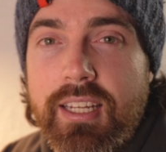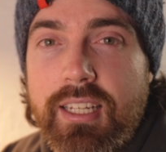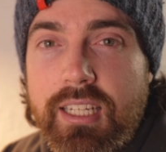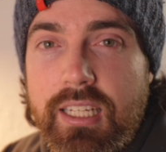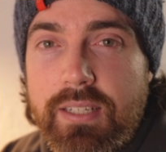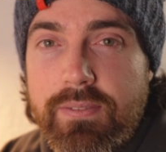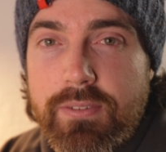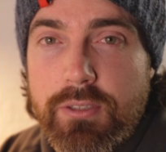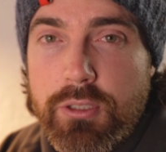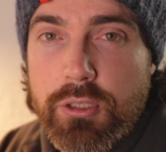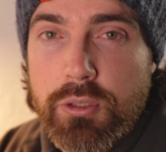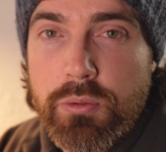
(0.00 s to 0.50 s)

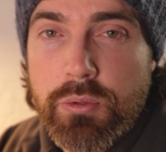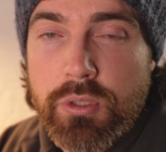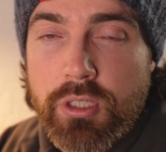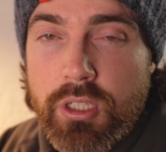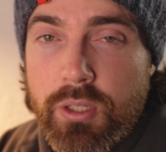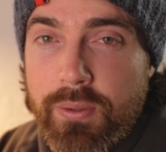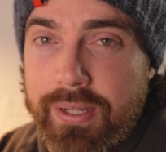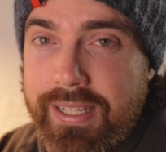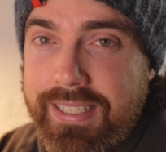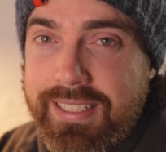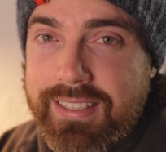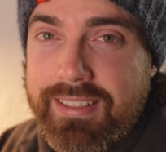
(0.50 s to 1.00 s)
If you do want to
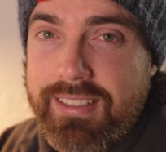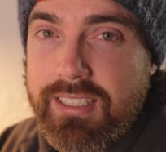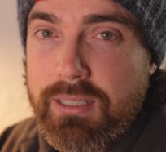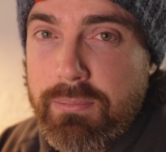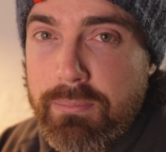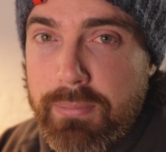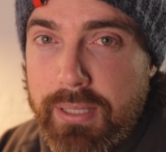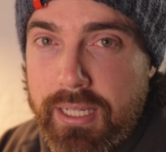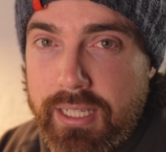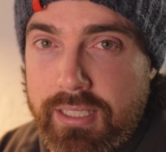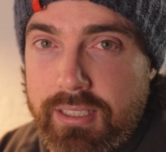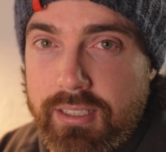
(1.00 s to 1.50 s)
know anything
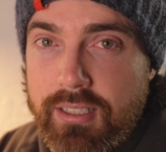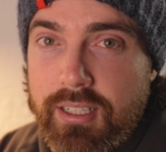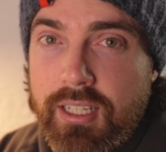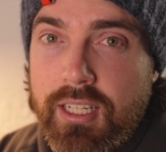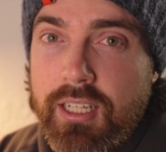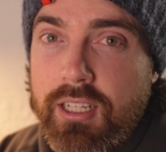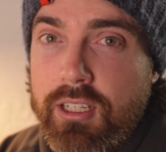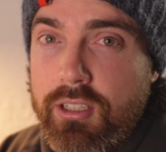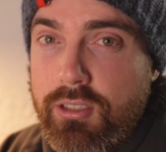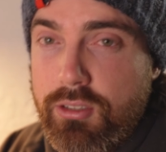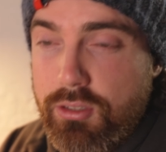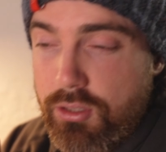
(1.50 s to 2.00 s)
about it,
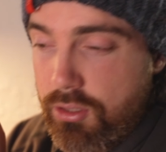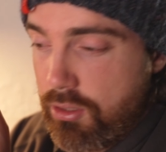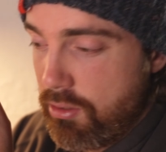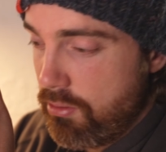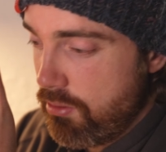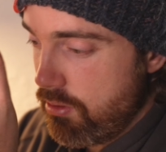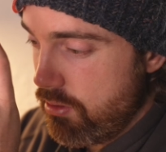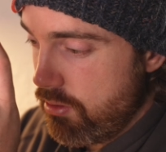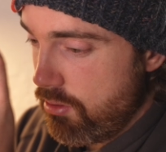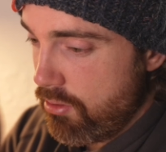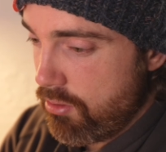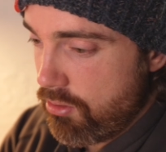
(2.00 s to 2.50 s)
do
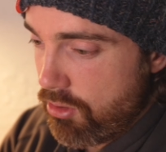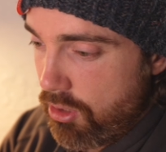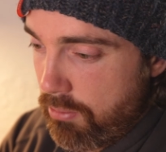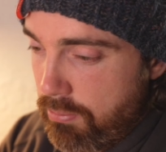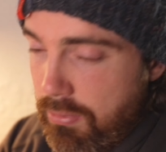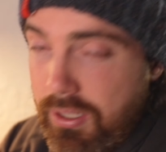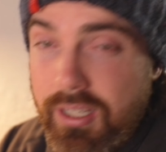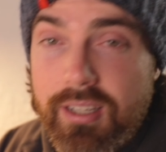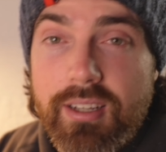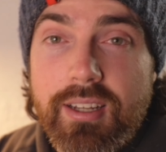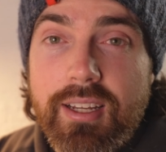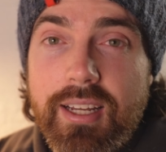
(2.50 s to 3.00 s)
drop
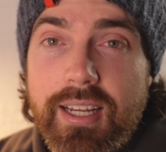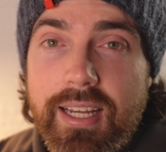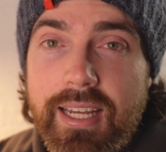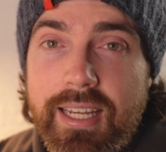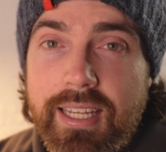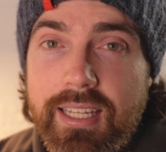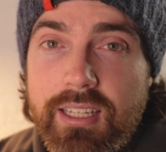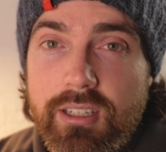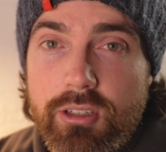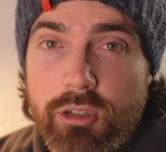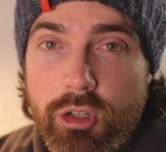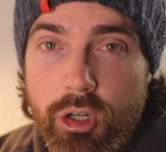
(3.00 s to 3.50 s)

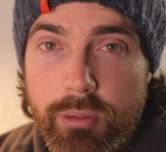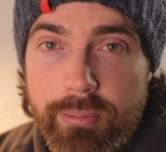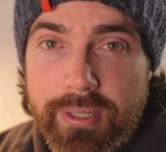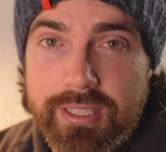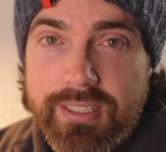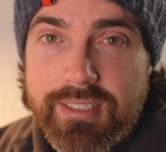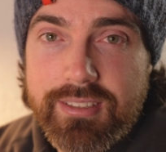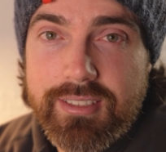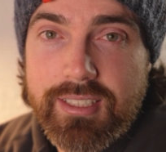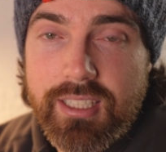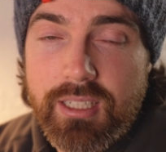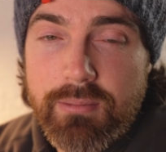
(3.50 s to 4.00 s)
a
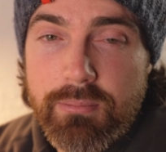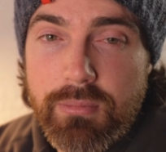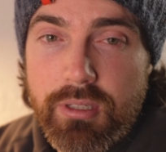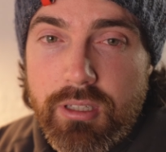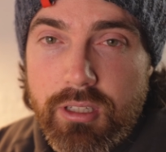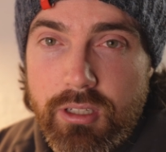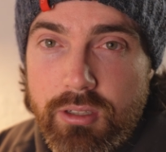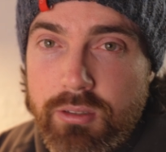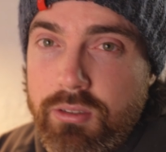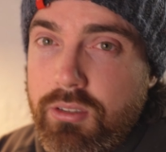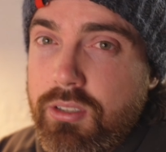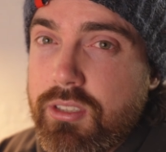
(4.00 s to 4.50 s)
comment down
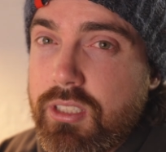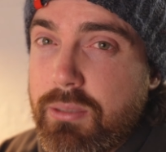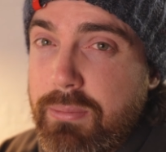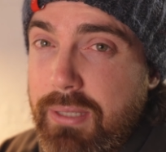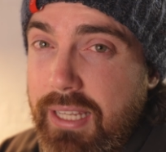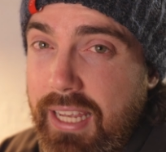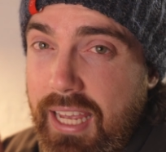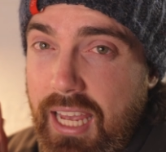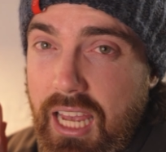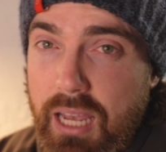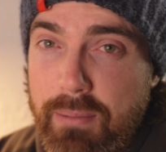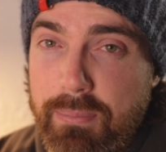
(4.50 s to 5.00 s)
below, because I'll be
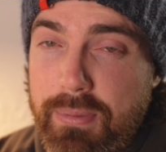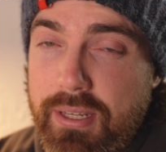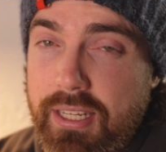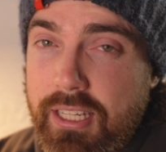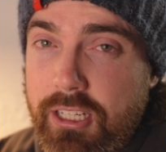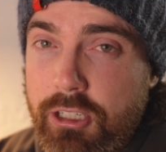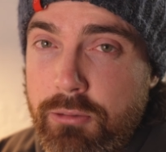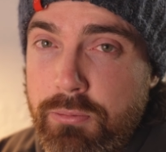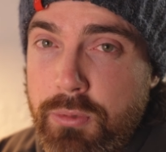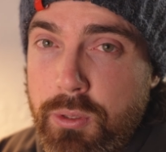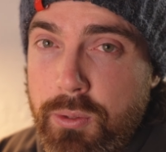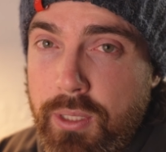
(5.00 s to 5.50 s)
happy to
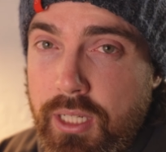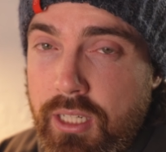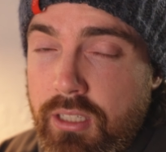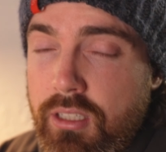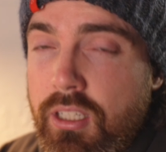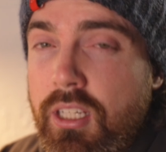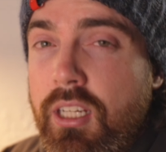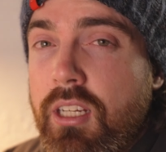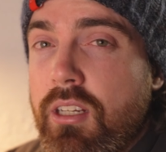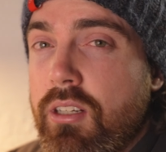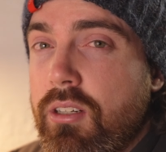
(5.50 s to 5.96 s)
help you out,